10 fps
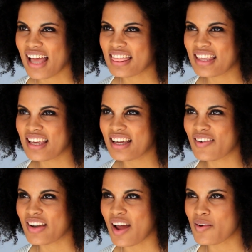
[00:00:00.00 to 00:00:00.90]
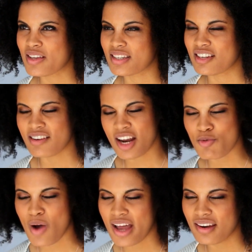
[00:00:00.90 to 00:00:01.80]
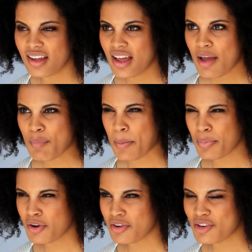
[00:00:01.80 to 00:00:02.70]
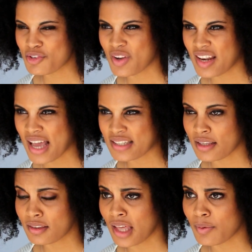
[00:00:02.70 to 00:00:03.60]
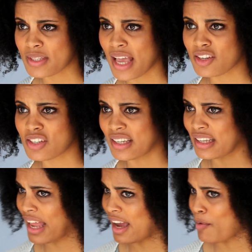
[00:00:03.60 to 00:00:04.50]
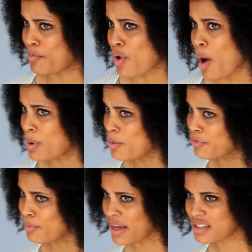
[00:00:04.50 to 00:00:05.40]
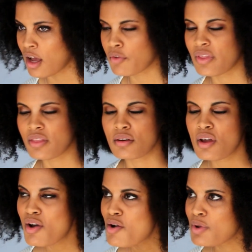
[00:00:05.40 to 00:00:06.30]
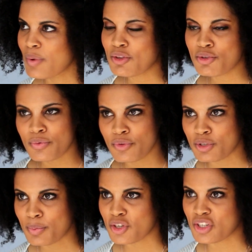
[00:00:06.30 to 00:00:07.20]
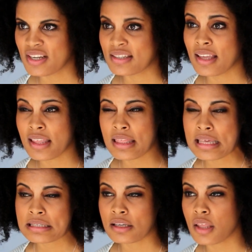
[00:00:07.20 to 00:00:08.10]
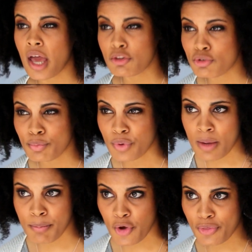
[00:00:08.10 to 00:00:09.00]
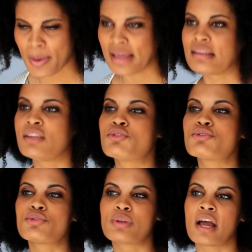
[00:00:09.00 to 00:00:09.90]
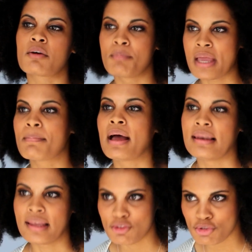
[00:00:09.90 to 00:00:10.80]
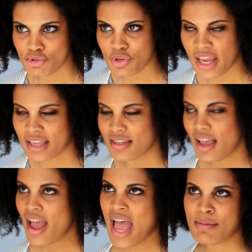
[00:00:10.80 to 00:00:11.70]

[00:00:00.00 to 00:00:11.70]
I think when I was in grade 1, my parents realized that that was actually like a problem for myself, and then we went to a few specialists, and then they said they had to break both my knees to like make my legs straight.